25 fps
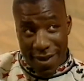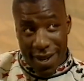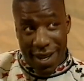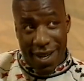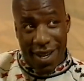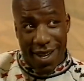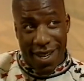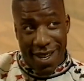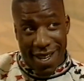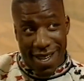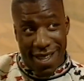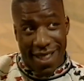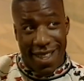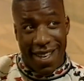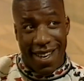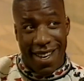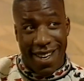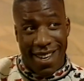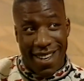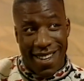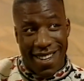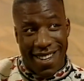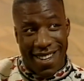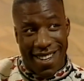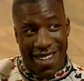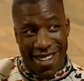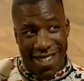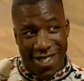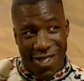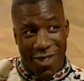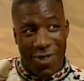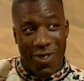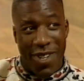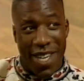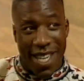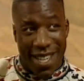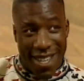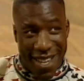think I need that?
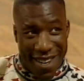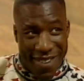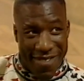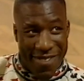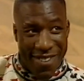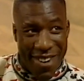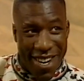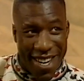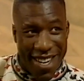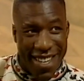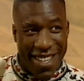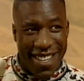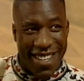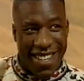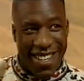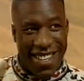Do you need another one? I don't